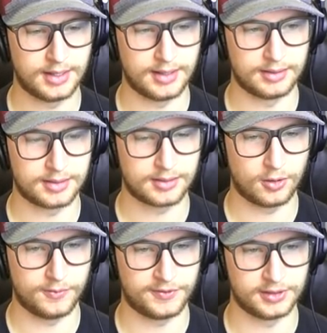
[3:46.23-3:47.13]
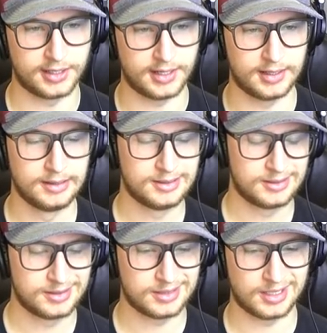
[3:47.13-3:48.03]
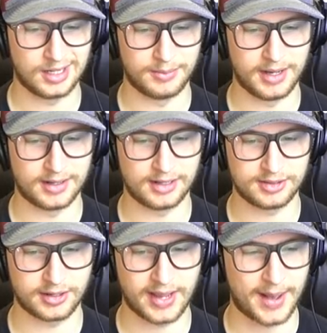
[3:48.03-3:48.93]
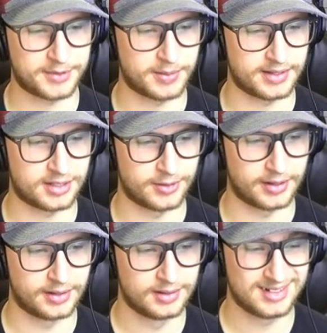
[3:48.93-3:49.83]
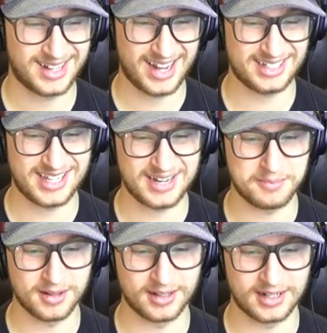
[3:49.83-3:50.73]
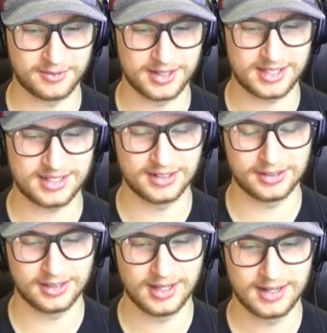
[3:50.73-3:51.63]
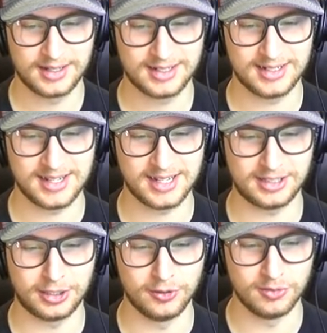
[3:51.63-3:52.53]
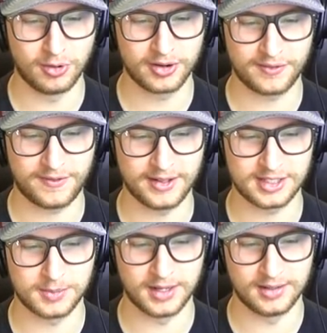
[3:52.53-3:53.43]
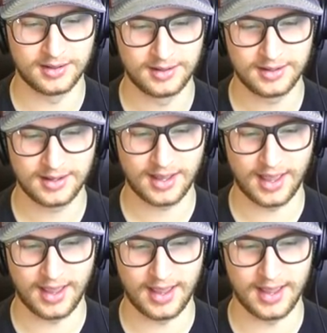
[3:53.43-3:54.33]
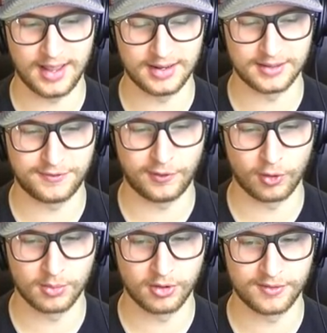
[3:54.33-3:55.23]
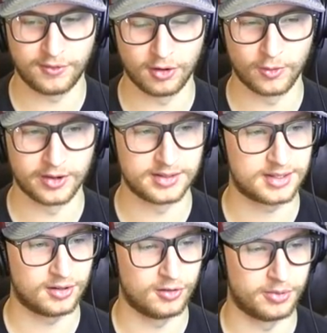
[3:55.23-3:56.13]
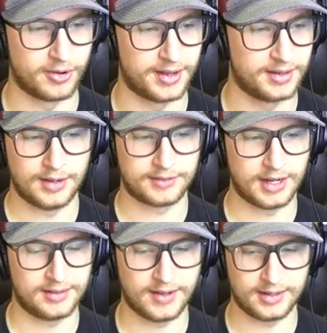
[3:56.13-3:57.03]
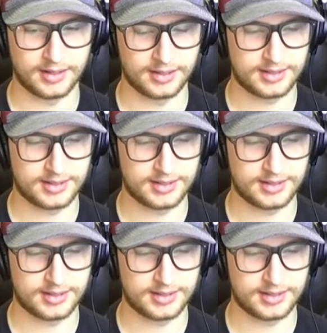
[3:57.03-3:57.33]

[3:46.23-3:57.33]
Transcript: and hopefully Oh man, how's our cap space doing? 18 million, and we still need two more defensemen and four more forwards. Oh boy. I've kind of had to